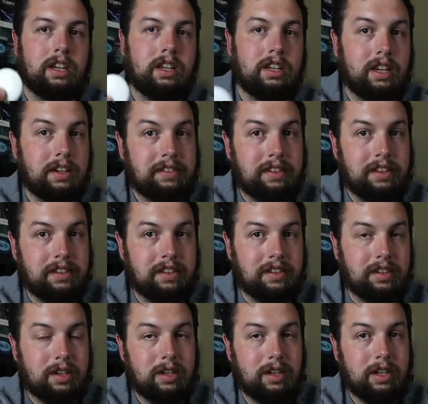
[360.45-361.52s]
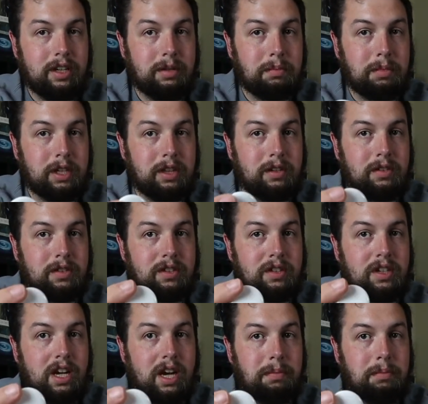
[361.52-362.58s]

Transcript: yes, this is on, but there's not